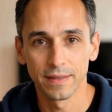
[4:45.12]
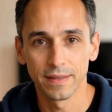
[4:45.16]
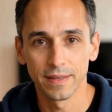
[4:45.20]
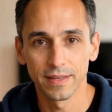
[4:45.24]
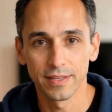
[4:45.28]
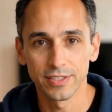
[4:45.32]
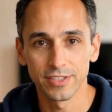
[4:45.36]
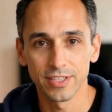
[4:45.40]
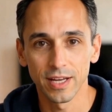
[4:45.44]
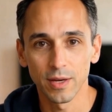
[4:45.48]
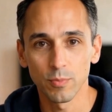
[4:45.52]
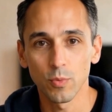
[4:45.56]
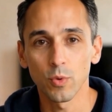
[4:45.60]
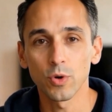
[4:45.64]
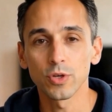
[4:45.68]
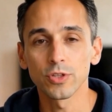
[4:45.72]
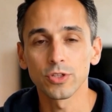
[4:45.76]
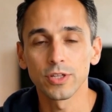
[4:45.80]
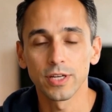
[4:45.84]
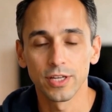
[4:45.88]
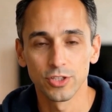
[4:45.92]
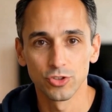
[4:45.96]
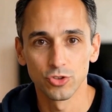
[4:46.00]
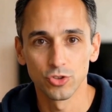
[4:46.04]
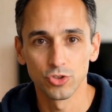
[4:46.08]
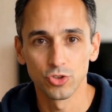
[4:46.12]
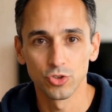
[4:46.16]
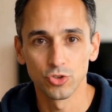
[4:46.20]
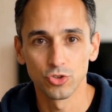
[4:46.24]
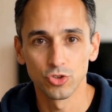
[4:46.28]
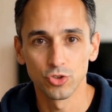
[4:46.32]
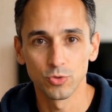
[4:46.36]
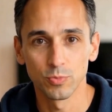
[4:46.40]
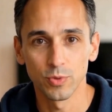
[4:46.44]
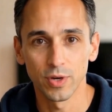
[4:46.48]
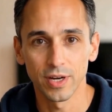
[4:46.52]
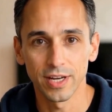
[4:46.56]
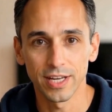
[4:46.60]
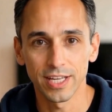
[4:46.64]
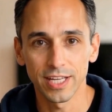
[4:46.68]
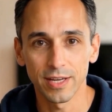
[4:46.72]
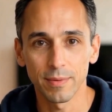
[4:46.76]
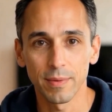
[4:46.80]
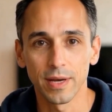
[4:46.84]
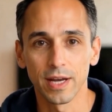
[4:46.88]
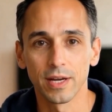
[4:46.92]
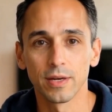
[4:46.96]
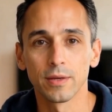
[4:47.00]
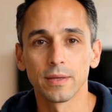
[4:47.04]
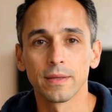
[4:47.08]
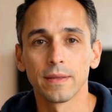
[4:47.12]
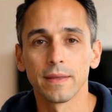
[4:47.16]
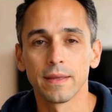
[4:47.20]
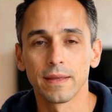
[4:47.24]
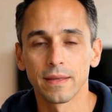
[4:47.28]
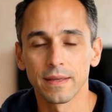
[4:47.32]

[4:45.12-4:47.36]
Some want to introduce you by email.